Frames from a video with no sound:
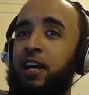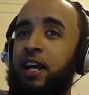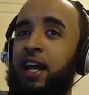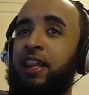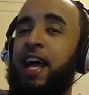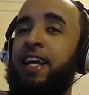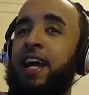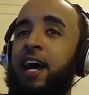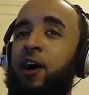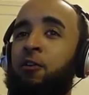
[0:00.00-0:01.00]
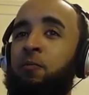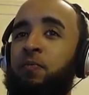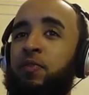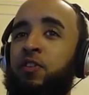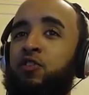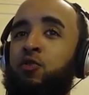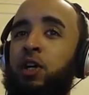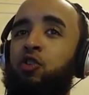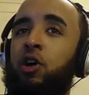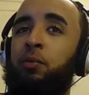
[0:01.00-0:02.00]
And I like how you
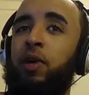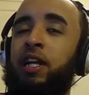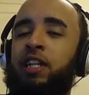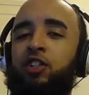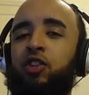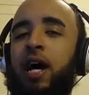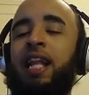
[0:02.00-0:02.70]
incorporated the